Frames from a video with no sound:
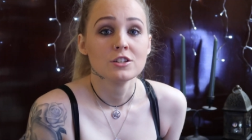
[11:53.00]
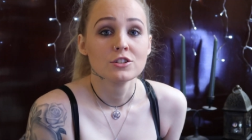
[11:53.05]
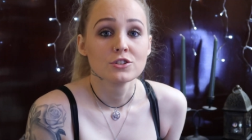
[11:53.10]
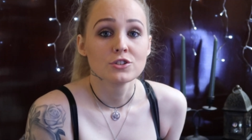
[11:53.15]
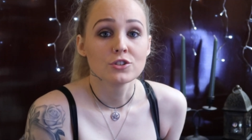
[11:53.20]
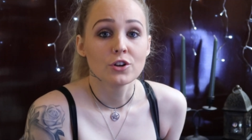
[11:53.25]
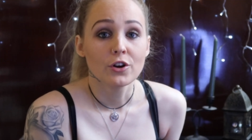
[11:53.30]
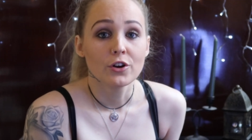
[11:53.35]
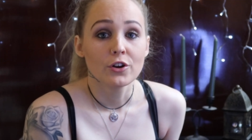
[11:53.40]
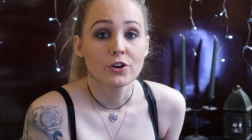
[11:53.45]

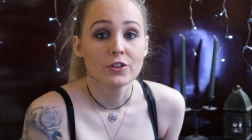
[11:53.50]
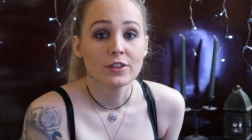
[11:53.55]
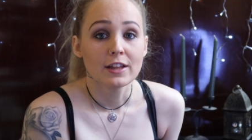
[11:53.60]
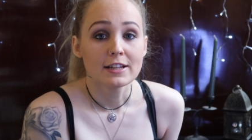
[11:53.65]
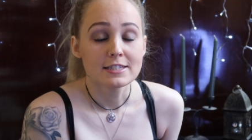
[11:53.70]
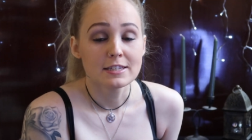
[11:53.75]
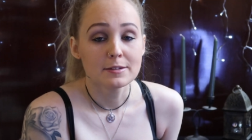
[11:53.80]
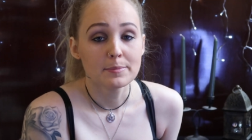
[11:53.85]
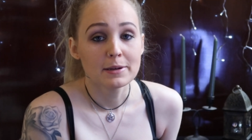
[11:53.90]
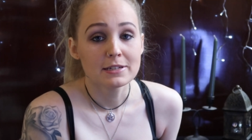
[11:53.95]
So
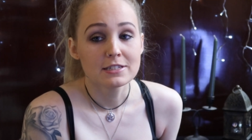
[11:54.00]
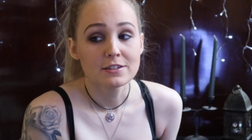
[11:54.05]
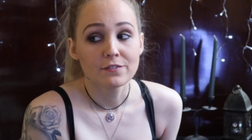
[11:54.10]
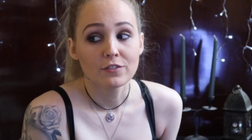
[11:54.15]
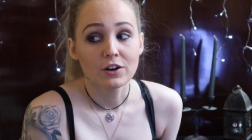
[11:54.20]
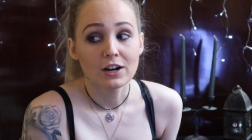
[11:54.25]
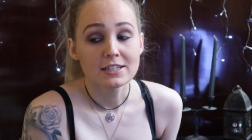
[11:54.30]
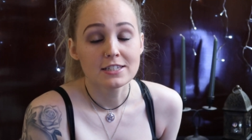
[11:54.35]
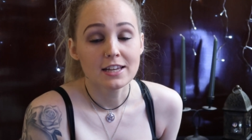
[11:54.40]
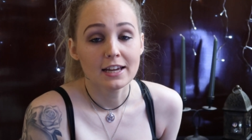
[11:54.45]
that's the best
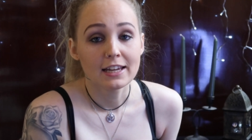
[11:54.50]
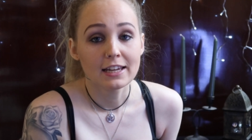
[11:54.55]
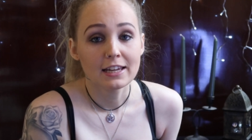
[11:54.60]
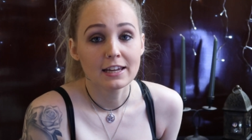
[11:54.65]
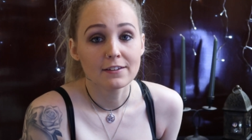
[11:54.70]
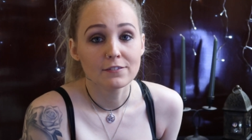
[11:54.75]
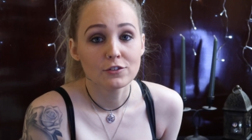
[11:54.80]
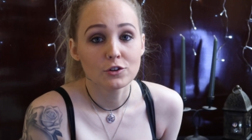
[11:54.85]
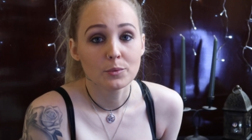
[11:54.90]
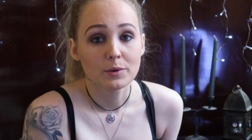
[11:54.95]
advice I can
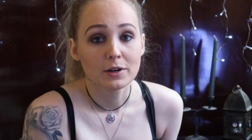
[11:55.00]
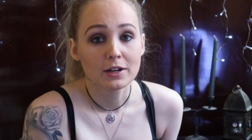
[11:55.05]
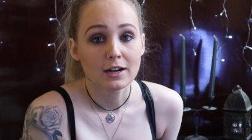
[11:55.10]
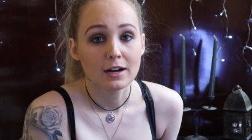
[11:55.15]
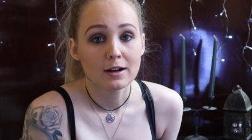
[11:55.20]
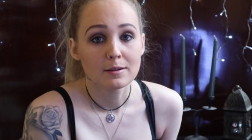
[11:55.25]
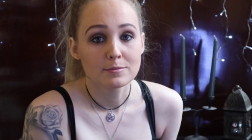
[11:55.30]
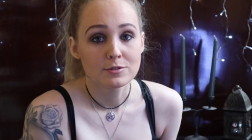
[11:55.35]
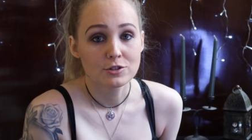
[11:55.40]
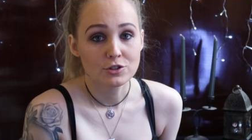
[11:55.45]
give you when it
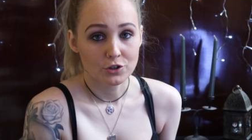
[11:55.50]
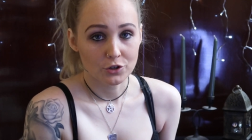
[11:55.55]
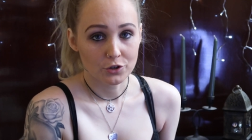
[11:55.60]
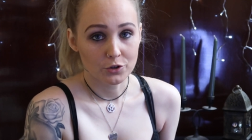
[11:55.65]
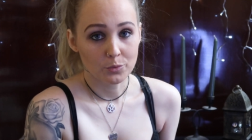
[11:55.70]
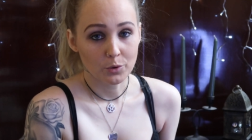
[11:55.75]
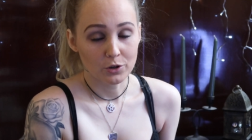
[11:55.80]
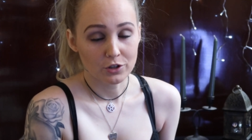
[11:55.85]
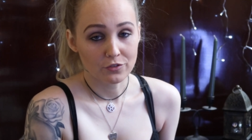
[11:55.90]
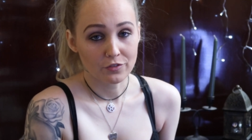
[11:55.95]
comes
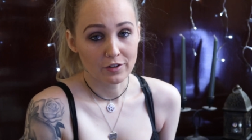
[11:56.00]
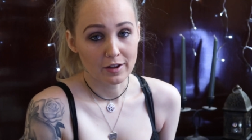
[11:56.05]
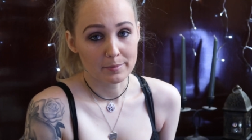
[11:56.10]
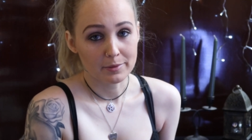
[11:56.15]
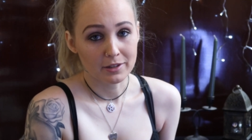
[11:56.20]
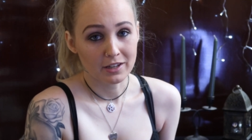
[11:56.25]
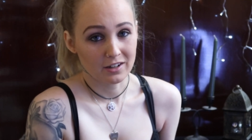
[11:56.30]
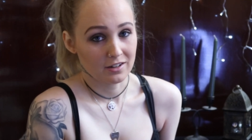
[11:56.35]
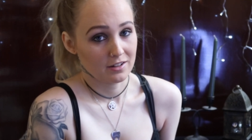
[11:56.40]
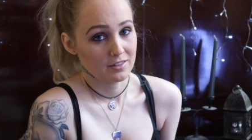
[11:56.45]
to what your
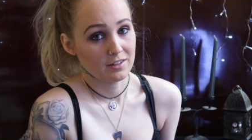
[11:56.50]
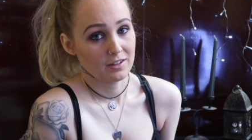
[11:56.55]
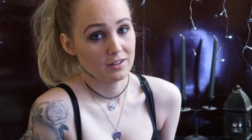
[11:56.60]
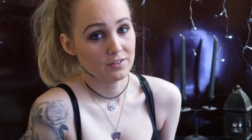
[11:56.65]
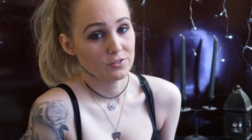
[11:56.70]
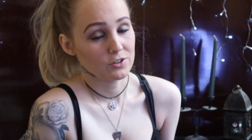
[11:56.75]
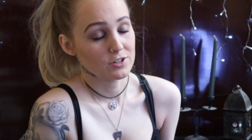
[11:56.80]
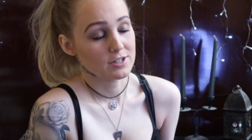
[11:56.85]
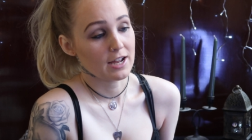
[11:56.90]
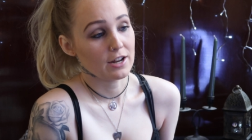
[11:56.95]
family are going to think
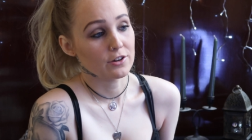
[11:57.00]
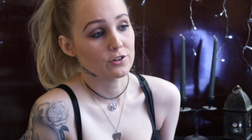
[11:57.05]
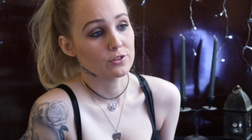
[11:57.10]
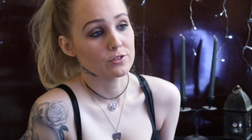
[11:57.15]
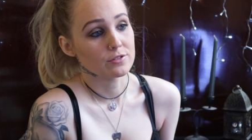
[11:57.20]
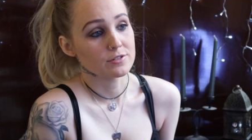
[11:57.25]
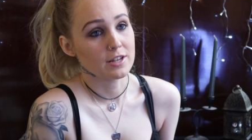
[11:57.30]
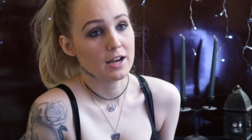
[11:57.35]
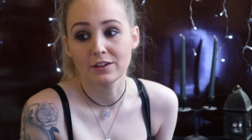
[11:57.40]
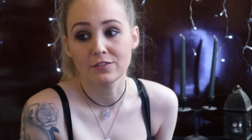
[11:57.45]
of your
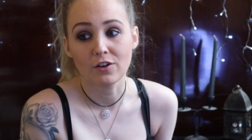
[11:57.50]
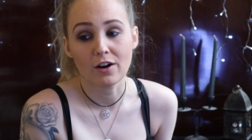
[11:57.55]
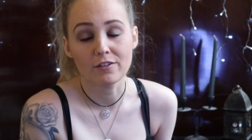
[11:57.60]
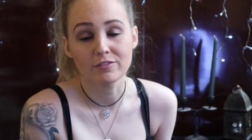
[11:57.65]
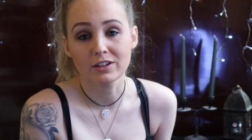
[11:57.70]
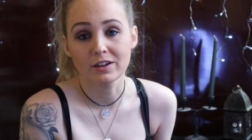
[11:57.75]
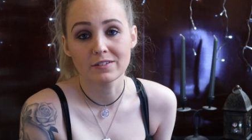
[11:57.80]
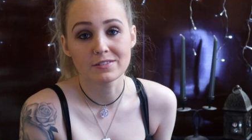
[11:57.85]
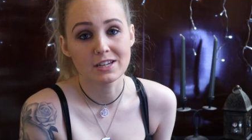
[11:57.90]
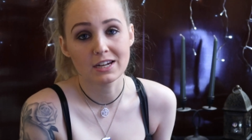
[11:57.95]
tattoos. If I've
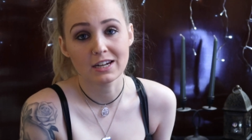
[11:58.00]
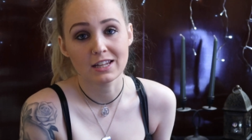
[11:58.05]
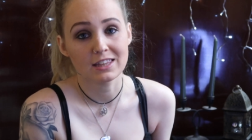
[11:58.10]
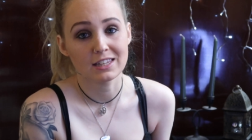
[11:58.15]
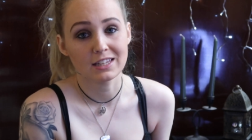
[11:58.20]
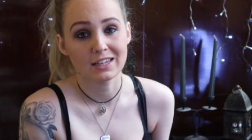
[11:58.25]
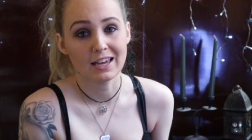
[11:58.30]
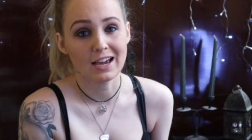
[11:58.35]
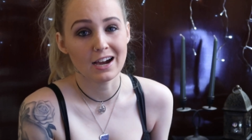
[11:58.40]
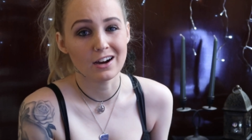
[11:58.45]
left
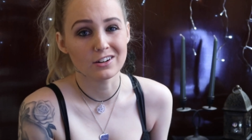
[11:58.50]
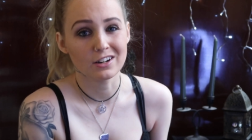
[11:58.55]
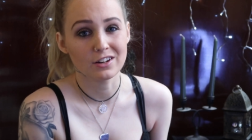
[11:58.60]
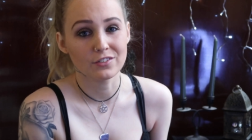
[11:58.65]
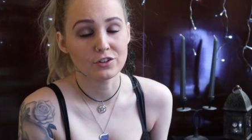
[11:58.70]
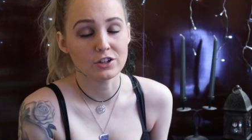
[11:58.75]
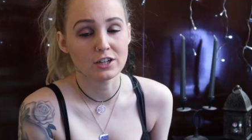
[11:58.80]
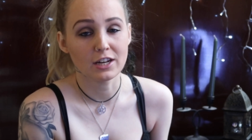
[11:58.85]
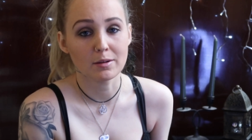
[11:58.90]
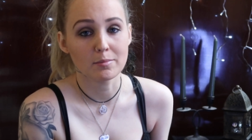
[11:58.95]
anything out,
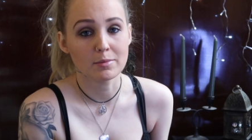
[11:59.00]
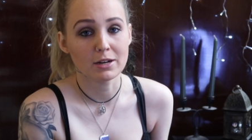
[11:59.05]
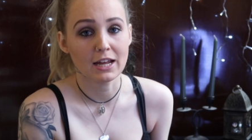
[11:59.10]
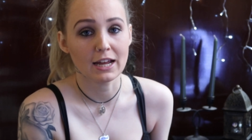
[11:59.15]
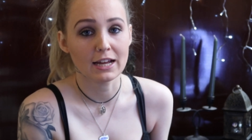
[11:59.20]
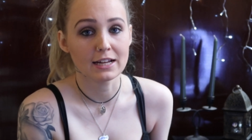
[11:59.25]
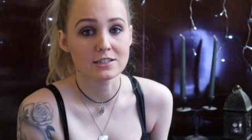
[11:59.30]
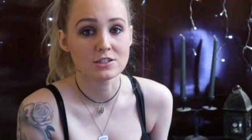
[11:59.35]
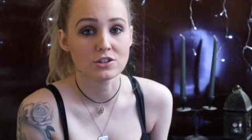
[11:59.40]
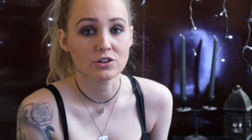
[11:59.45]
if you need me to
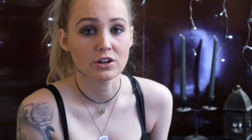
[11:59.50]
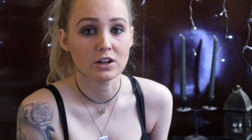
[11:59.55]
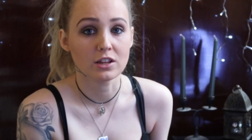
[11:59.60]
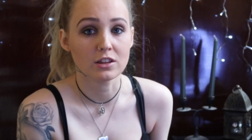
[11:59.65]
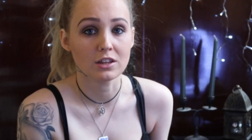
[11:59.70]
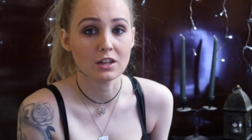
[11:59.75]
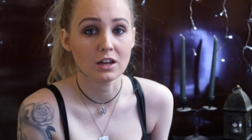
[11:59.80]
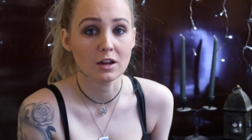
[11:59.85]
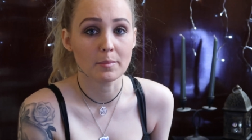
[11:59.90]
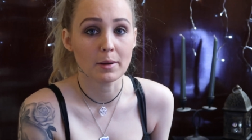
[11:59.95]
answer
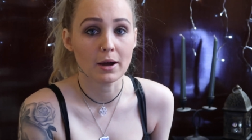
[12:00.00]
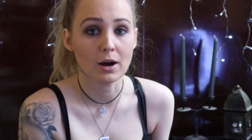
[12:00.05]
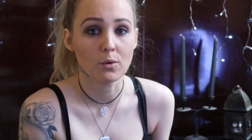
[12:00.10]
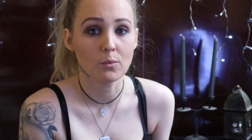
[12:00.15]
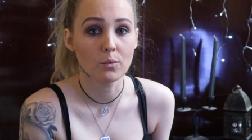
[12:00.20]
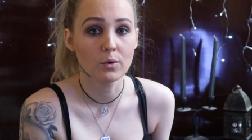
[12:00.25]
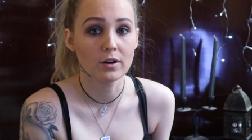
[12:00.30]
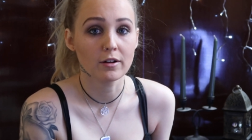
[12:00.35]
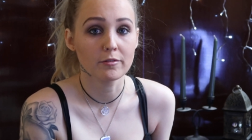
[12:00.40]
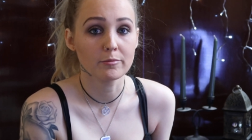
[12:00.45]
anything about
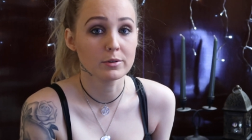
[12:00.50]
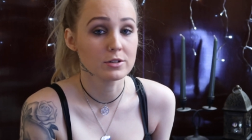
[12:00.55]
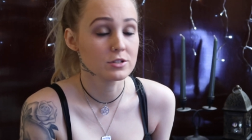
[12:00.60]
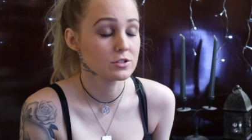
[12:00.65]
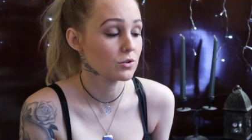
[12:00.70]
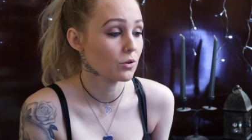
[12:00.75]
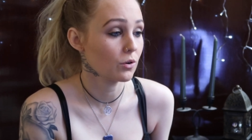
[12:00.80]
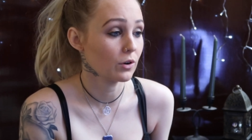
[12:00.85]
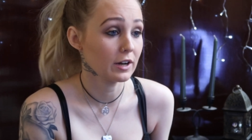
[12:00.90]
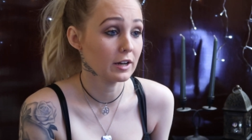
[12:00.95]
what I was
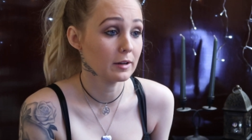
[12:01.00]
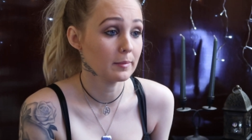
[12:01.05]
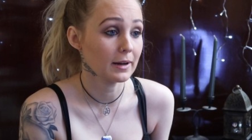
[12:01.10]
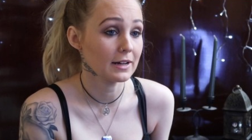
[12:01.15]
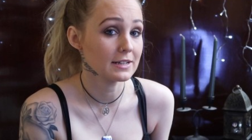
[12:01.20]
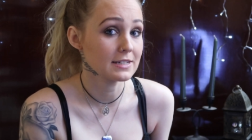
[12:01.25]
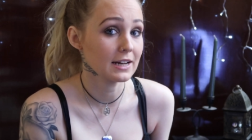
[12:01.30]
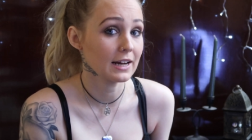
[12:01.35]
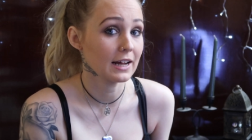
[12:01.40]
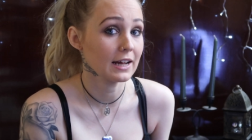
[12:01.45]
talking
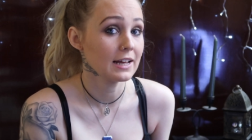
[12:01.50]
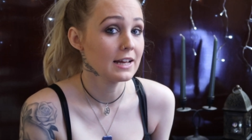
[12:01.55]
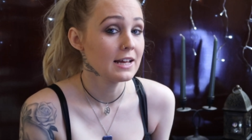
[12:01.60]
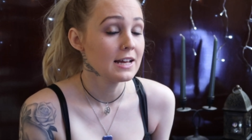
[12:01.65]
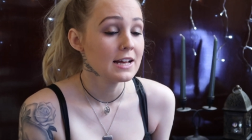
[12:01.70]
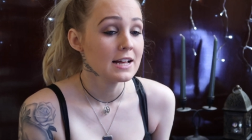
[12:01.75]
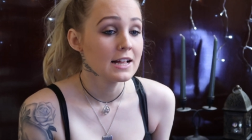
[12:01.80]
about today,